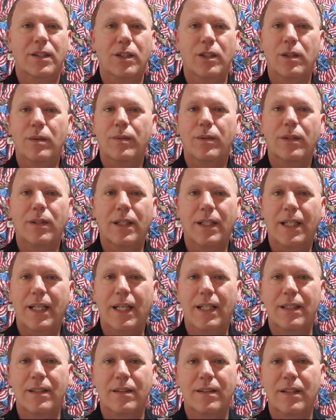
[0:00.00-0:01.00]
Uber,
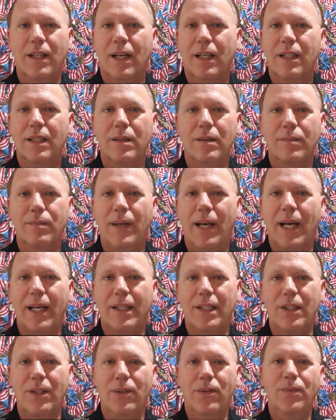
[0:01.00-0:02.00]
again, is not going to
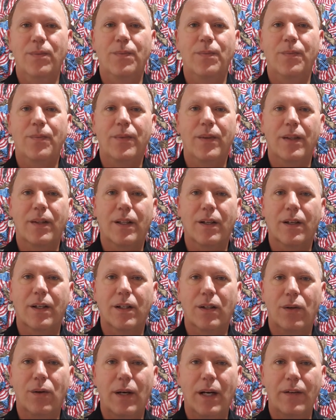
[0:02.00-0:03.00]
back you. They're
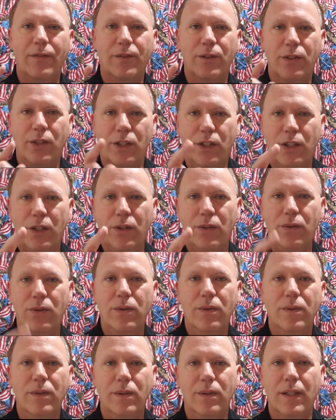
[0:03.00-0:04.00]
going to go after
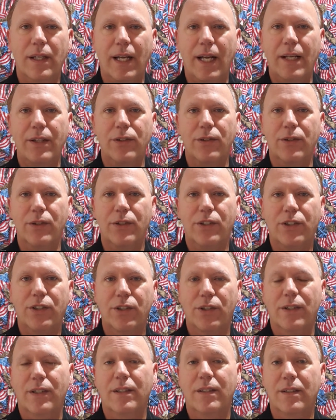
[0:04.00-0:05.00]
you and your
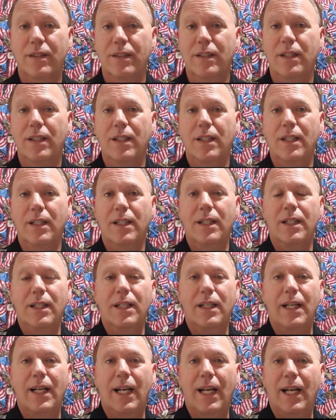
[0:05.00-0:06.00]
insurance.
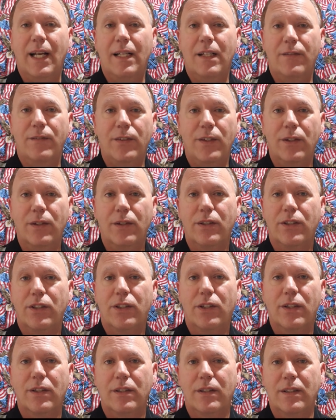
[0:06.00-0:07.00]
And if
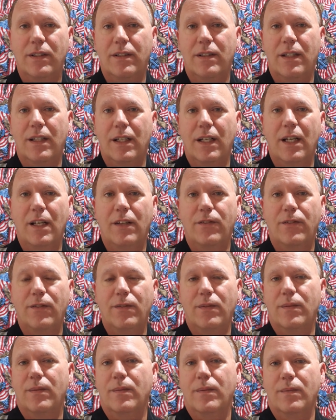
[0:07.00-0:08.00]
insurance isn't enough
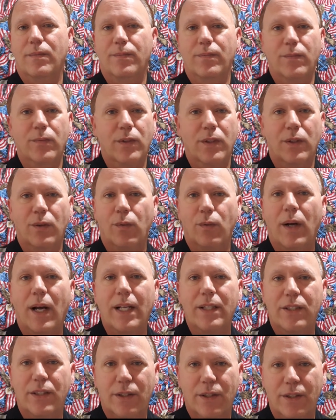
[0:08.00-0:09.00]
with a
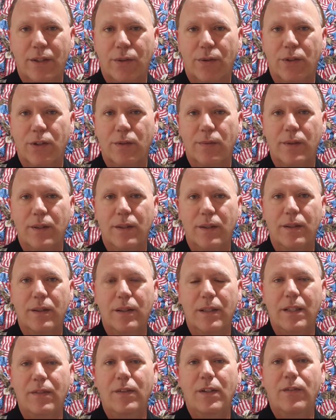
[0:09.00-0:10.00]
rideshare endorsement,
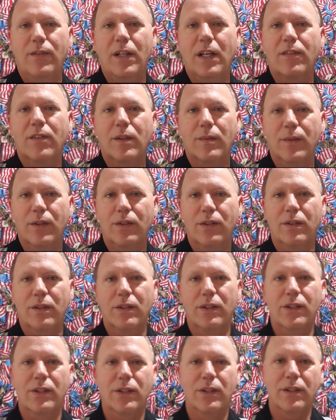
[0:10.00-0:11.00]
even if you have commercial
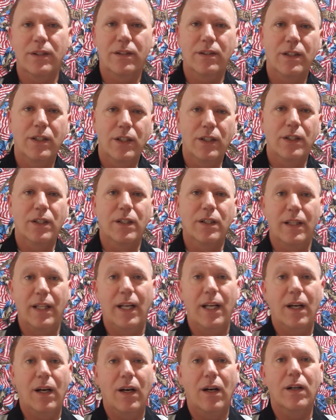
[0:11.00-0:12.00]
insurance,
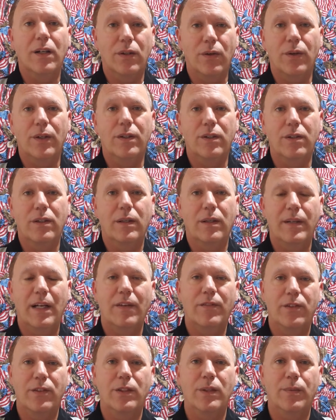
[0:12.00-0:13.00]
they are going to come
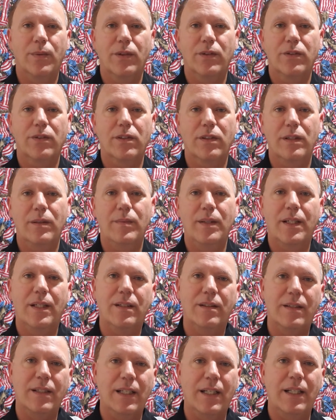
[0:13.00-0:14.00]
after you personally
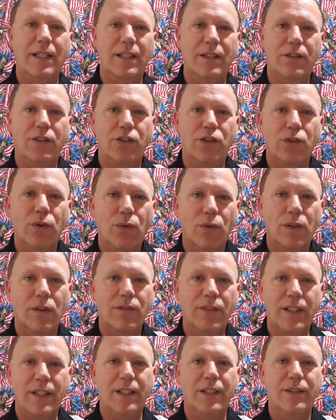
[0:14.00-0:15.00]
because it is your
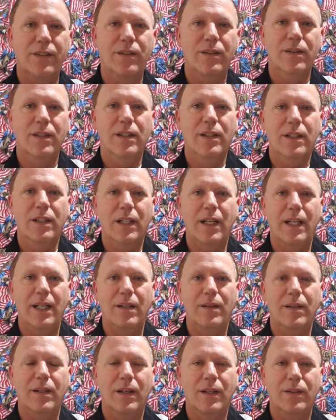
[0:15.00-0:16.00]
vehicle.
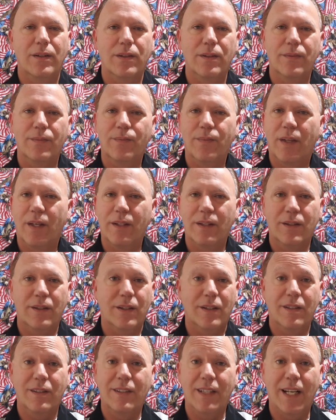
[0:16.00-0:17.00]
And under
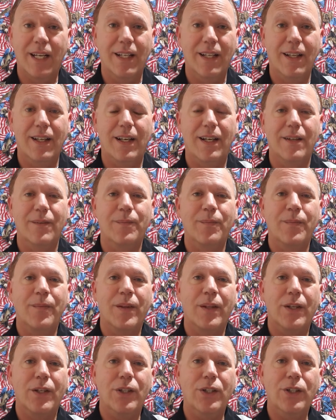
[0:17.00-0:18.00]
the state law,
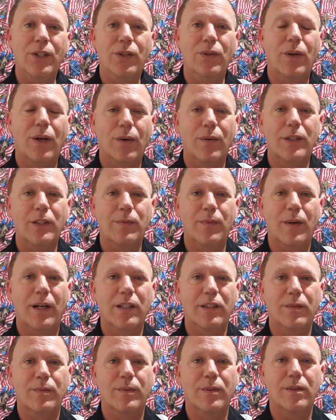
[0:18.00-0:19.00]
you are
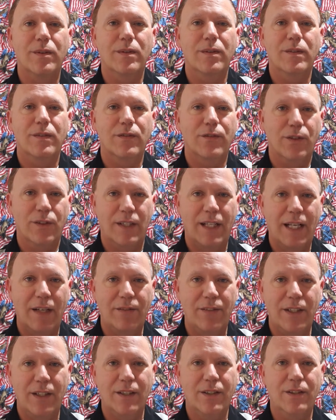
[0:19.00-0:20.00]
responsible for
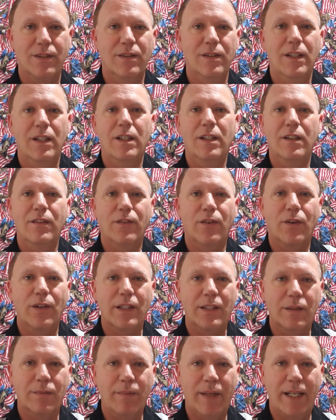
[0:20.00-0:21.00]
that vehicle, for
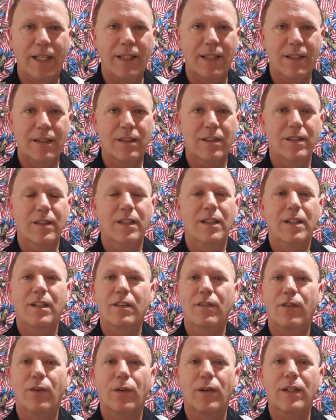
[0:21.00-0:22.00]
its maintenance,
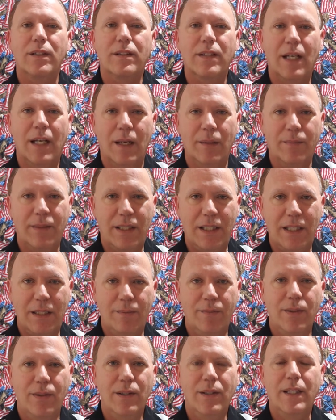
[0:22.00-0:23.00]
for its
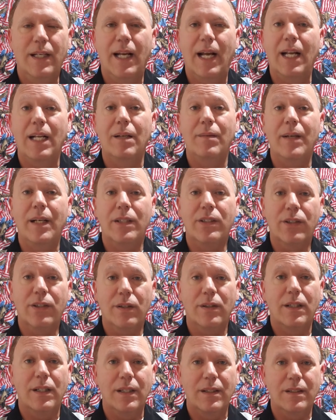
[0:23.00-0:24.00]
upkeep, and to make
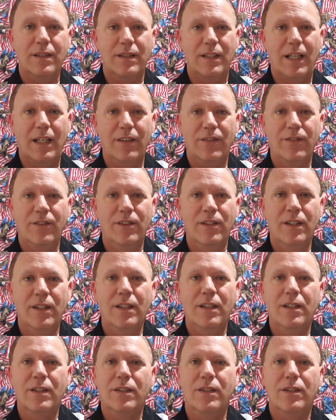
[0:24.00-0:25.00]
sure that it's safe.
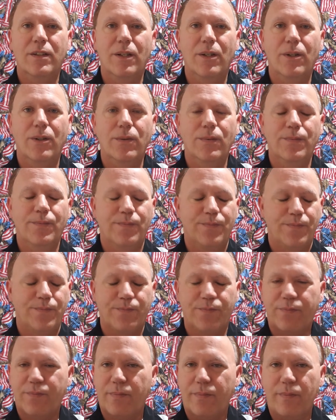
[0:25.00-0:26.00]
So
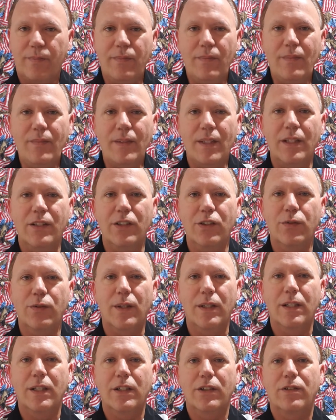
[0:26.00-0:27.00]
I just
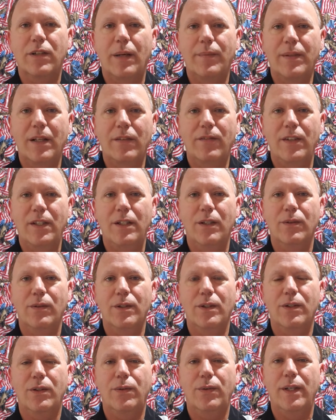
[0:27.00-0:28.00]
wanted to drop that video
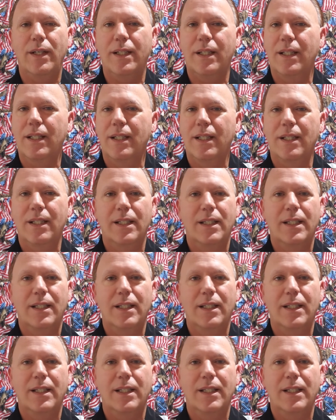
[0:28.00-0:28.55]
real quick.